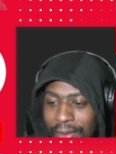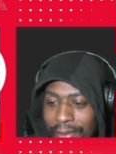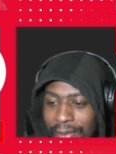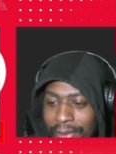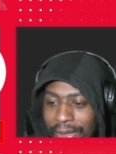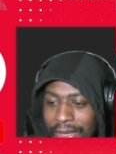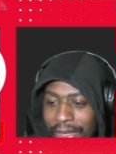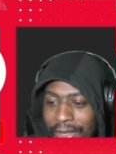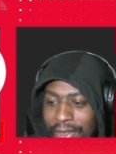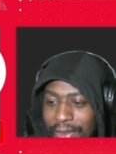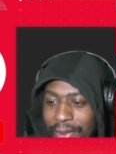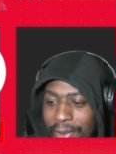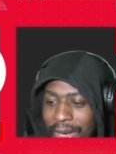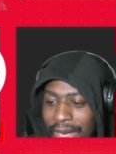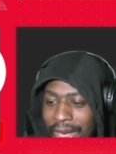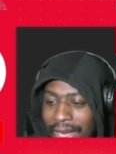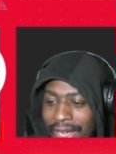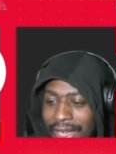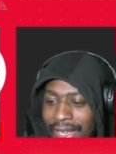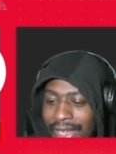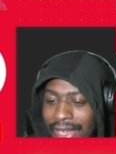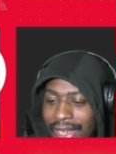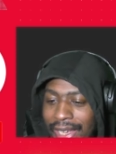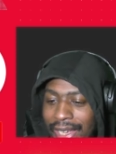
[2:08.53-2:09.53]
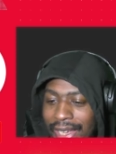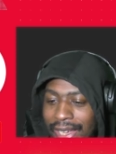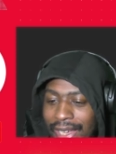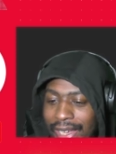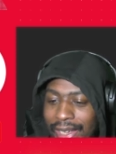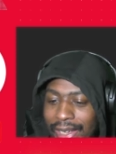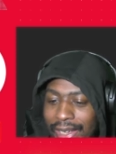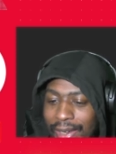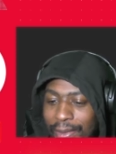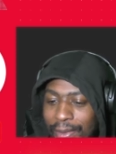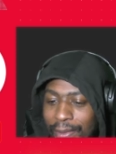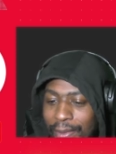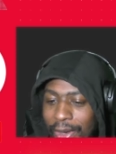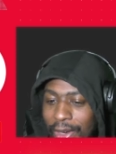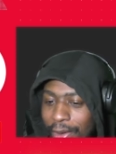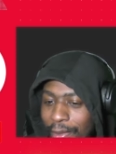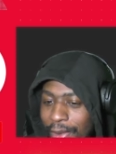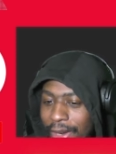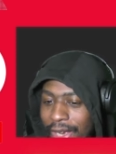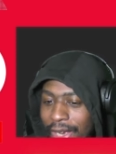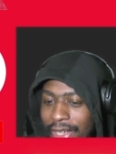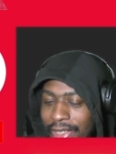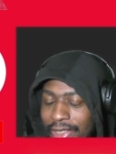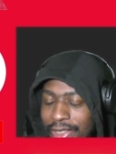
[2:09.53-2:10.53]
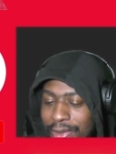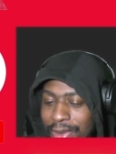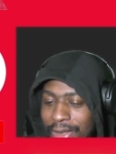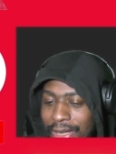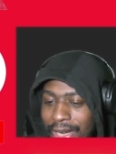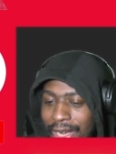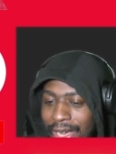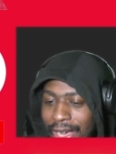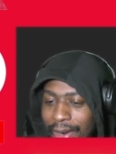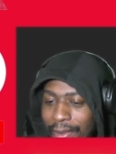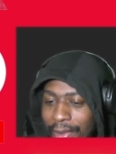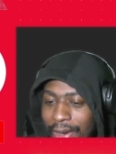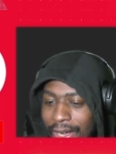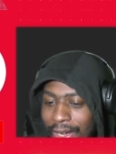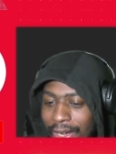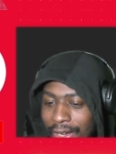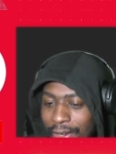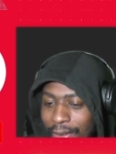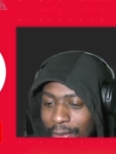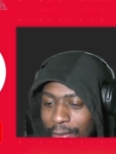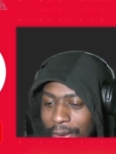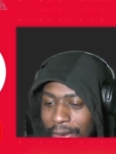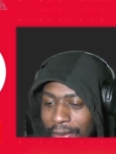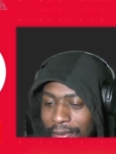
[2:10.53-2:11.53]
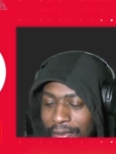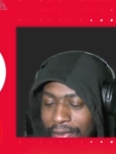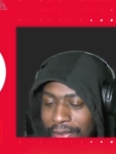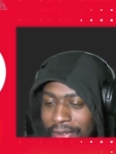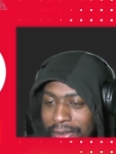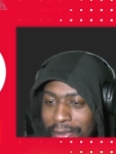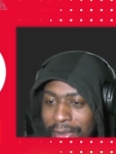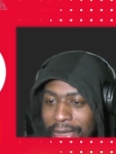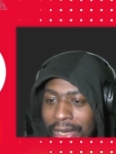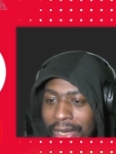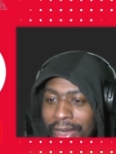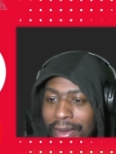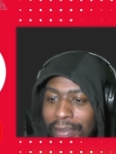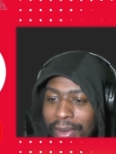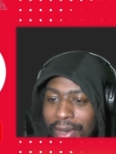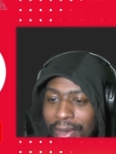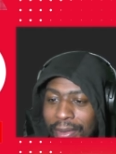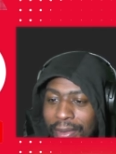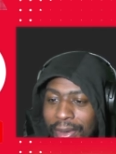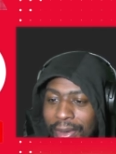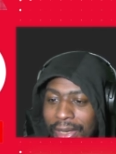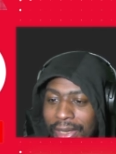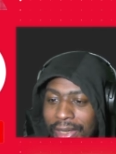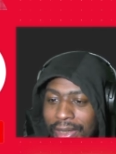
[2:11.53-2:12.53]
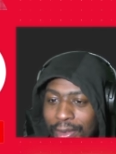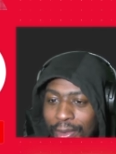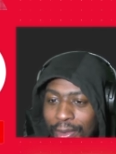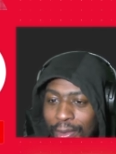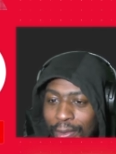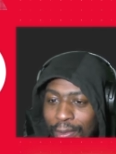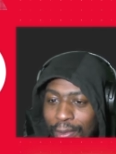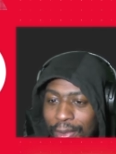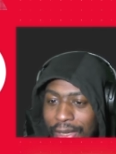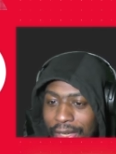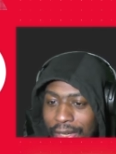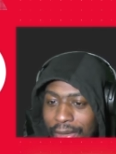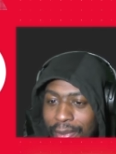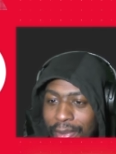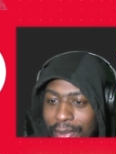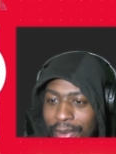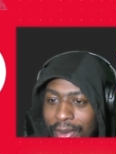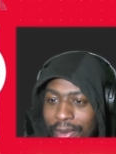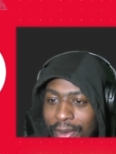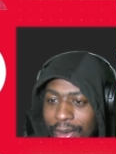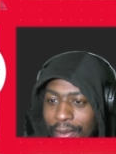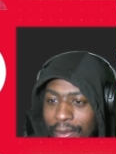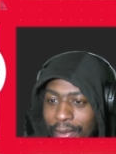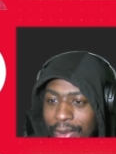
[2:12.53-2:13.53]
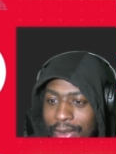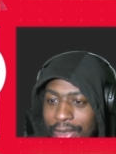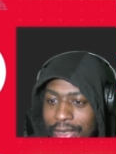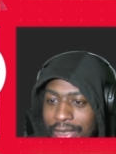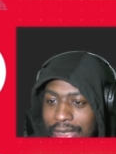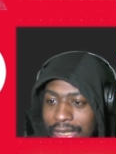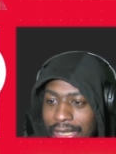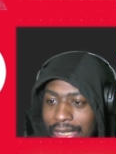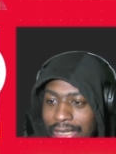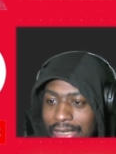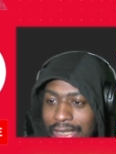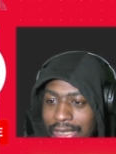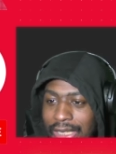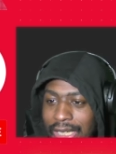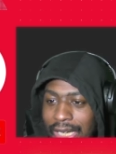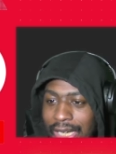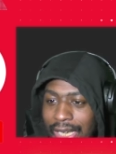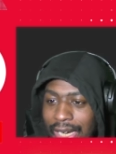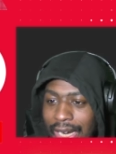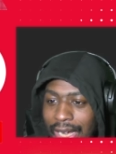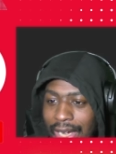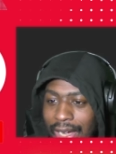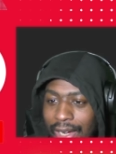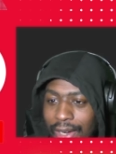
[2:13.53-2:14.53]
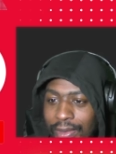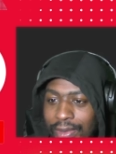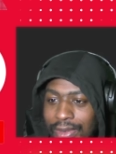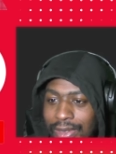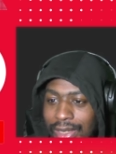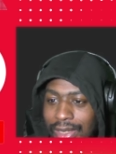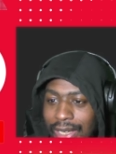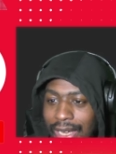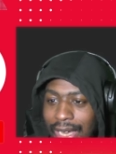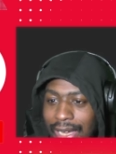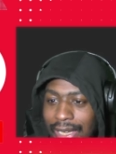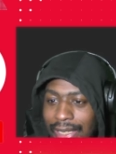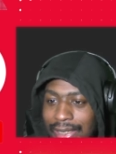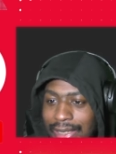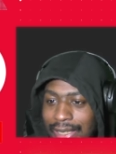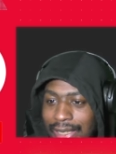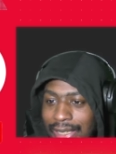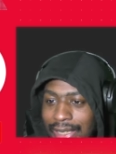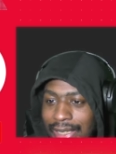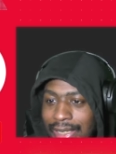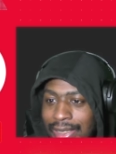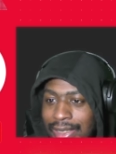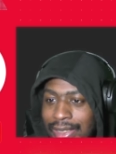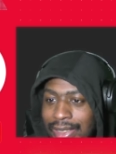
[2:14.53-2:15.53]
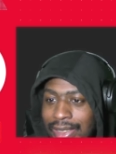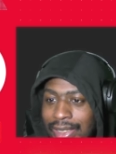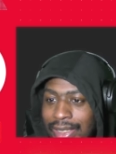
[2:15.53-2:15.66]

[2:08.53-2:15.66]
But either way, we're going to react to it now. We're not going to wait for them to upload it or re-upload it. We're just going to check it out as is